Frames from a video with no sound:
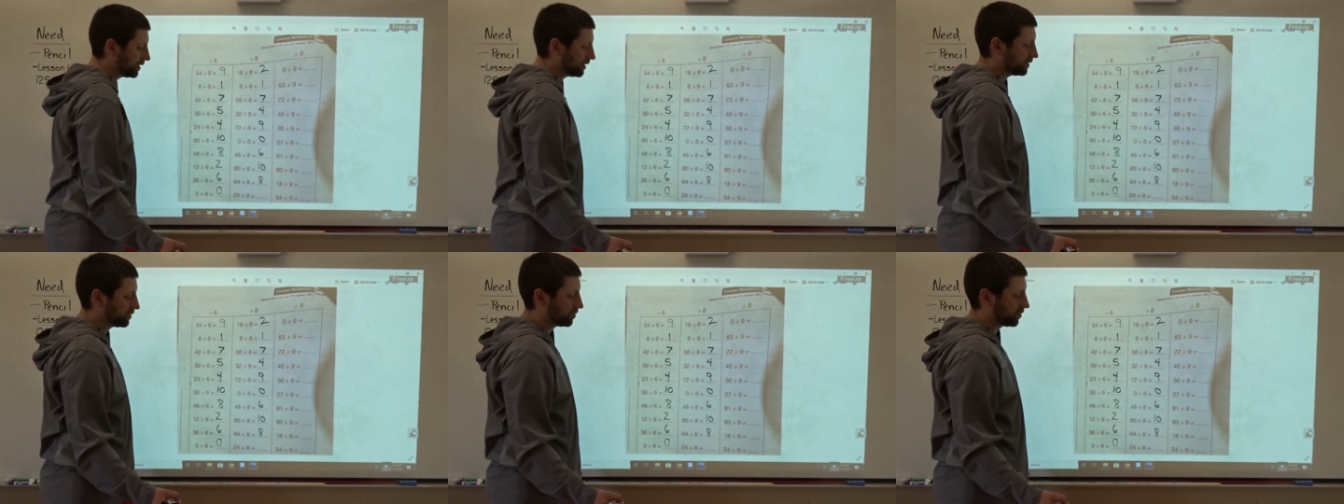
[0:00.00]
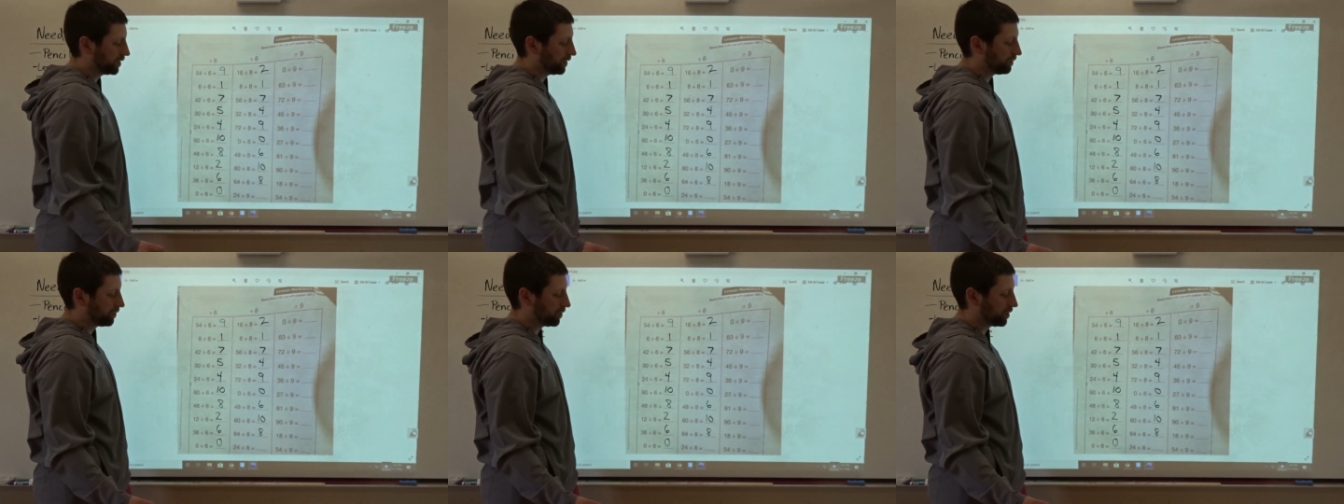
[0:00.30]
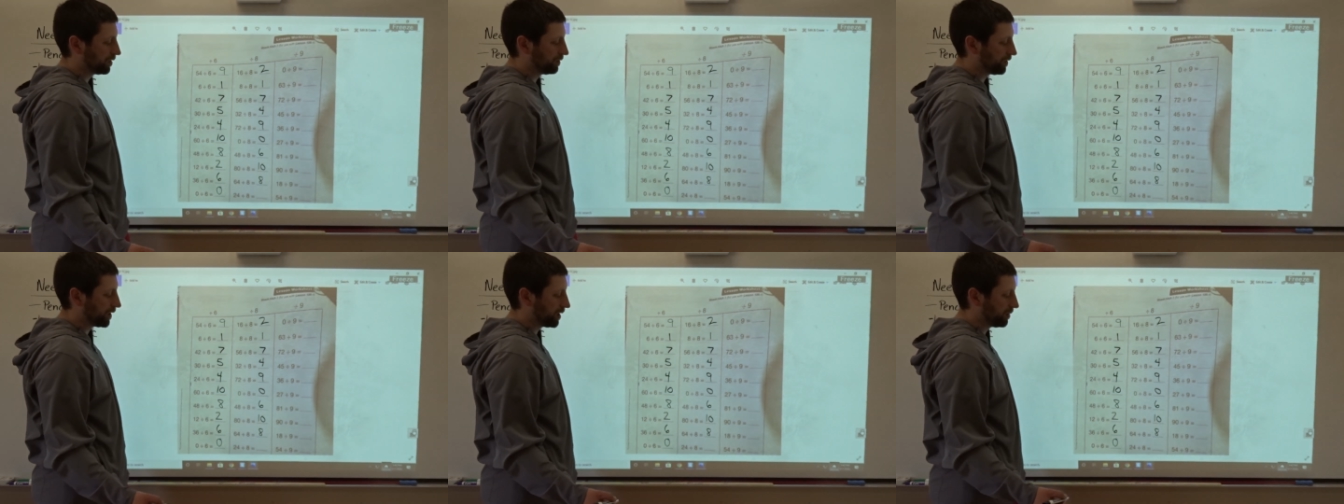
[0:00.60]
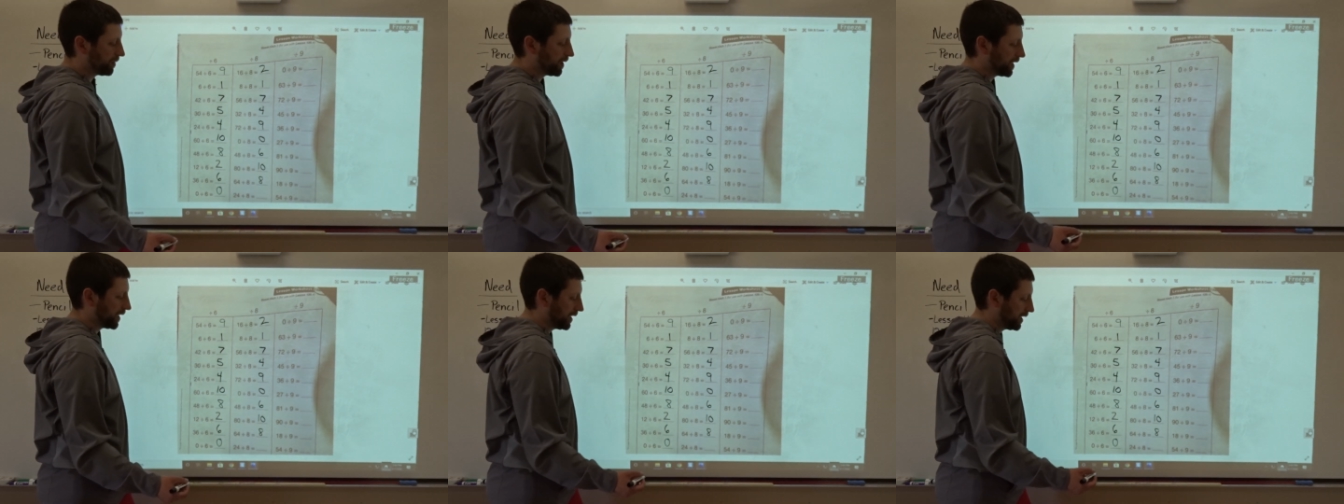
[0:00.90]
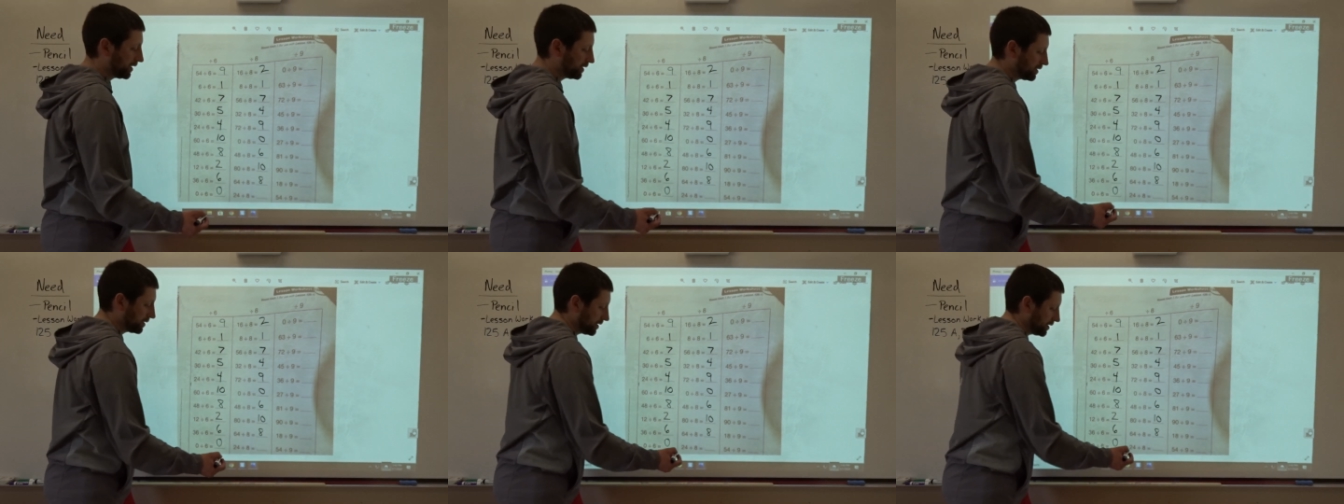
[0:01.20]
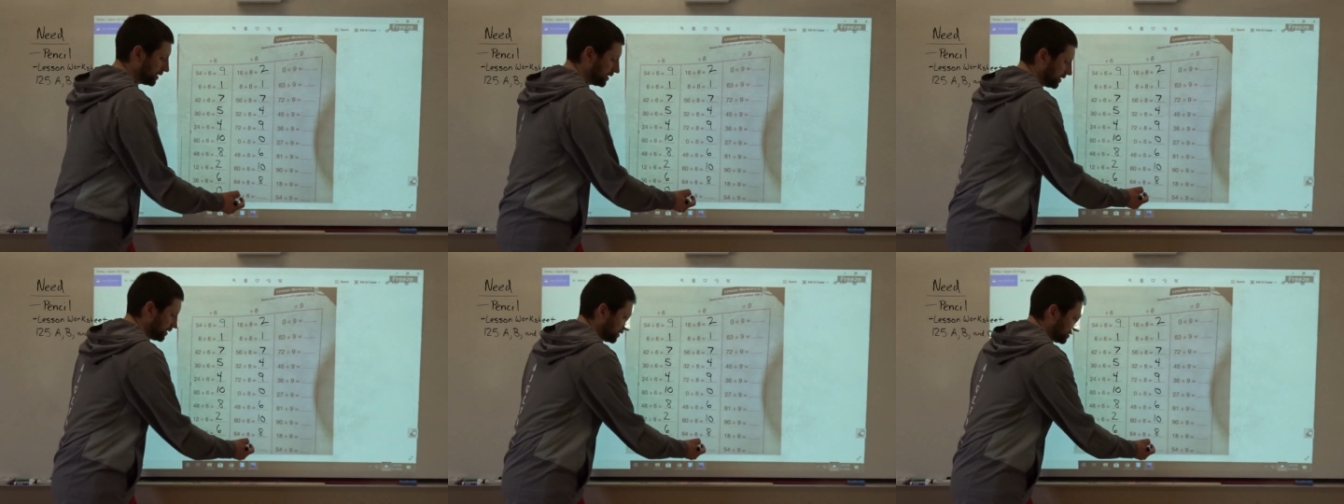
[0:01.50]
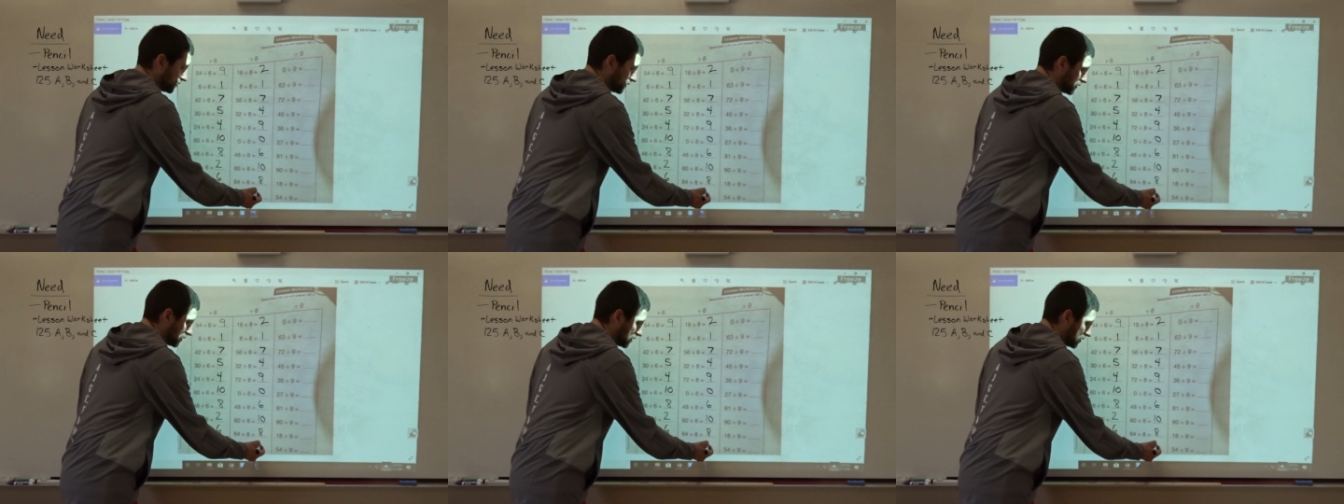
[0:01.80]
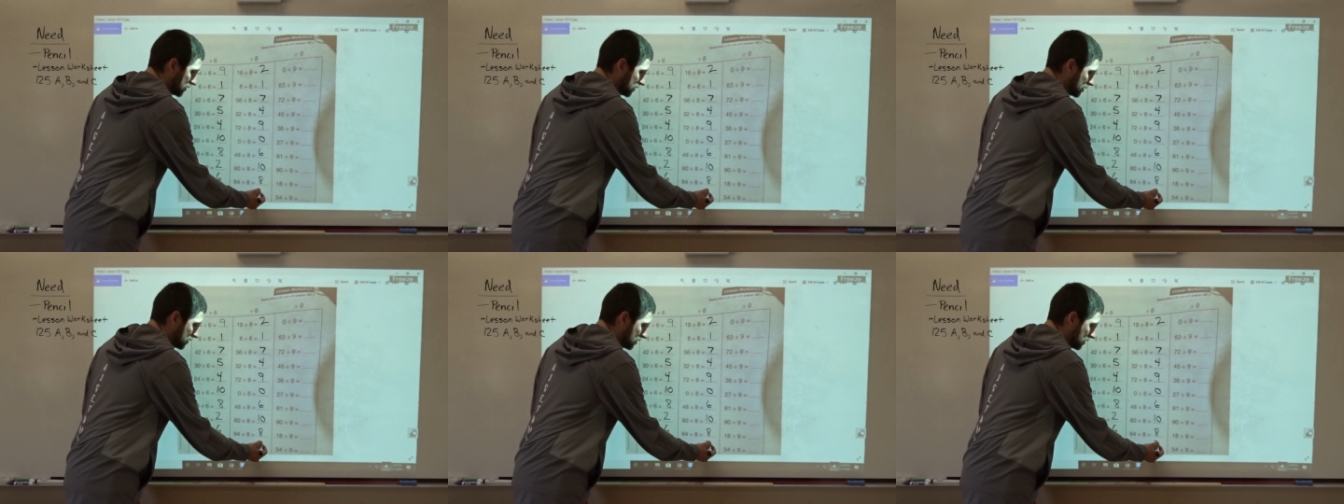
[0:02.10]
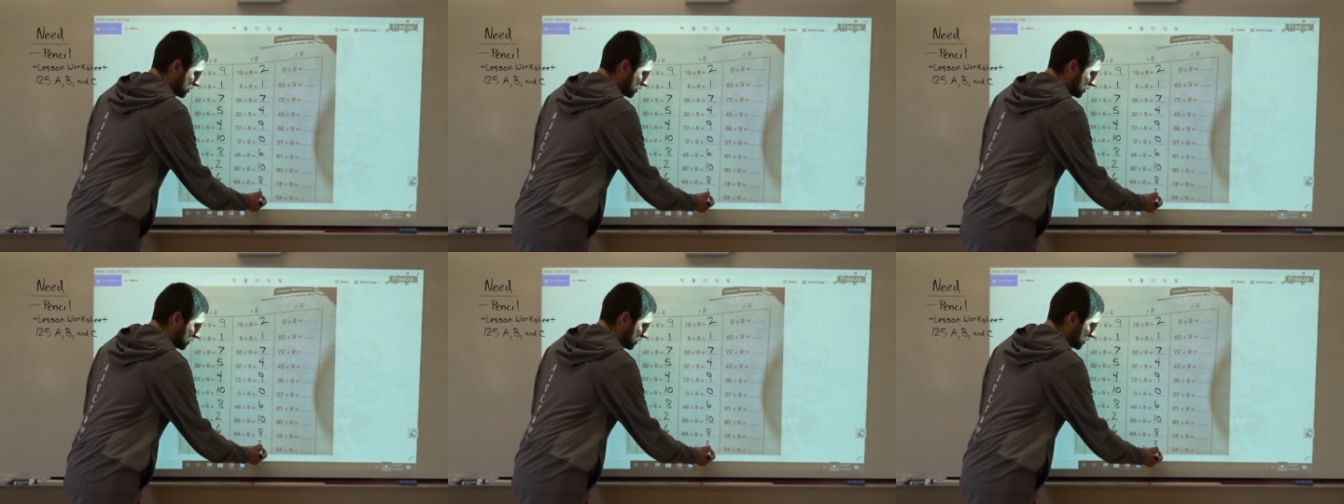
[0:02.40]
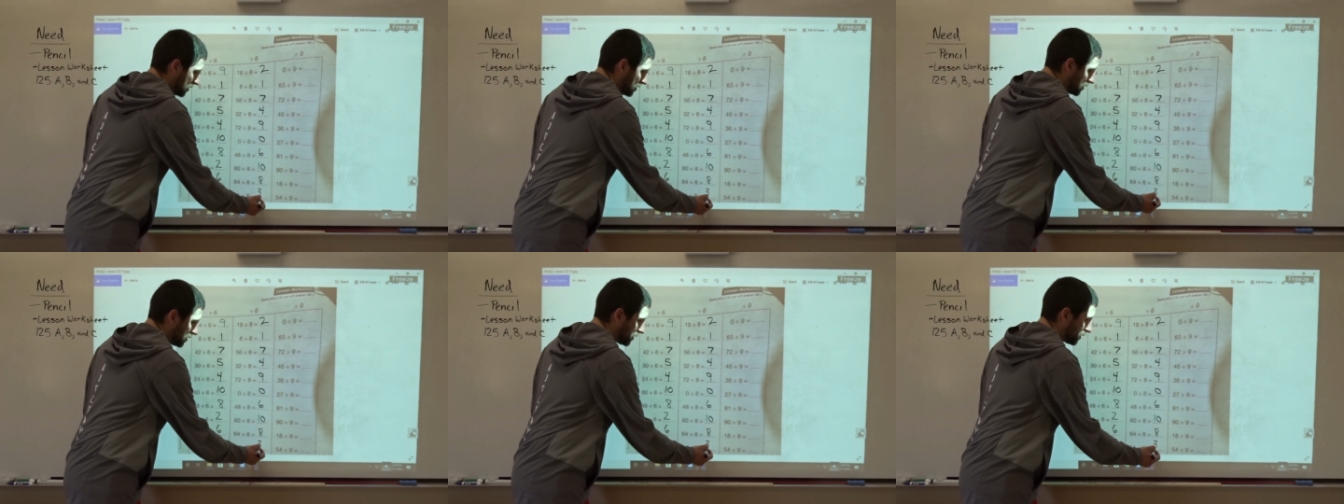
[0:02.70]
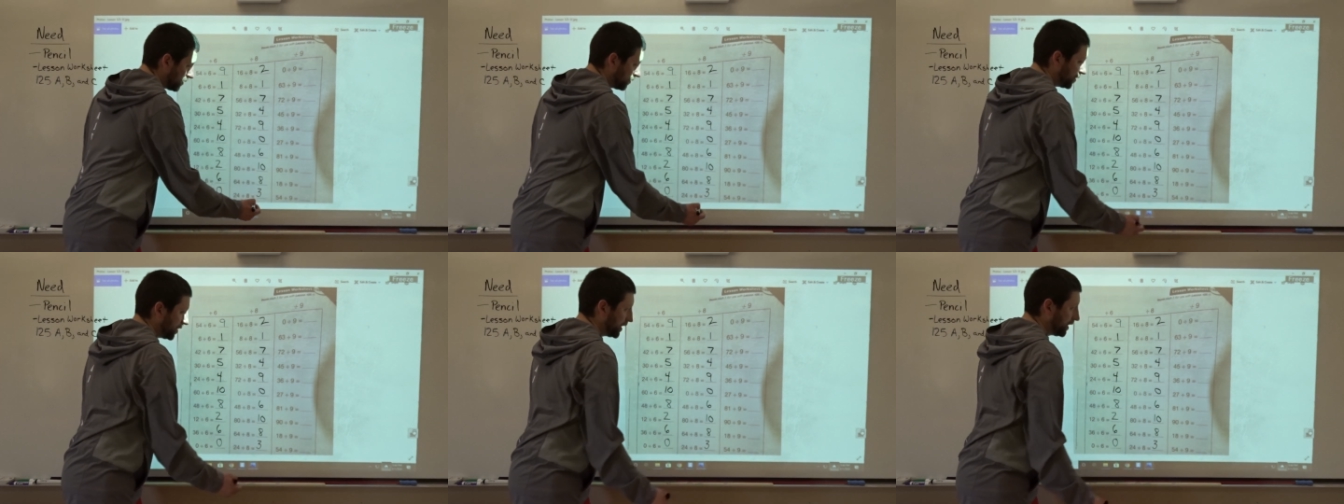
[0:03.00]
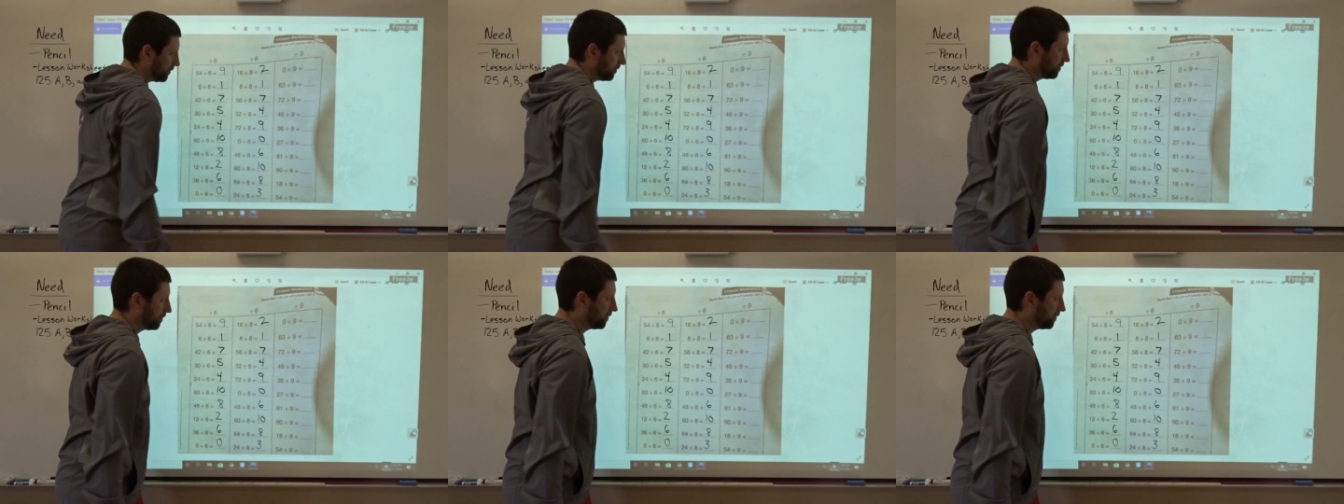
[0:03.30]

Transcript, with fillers: And 24 divided by 8 is 3.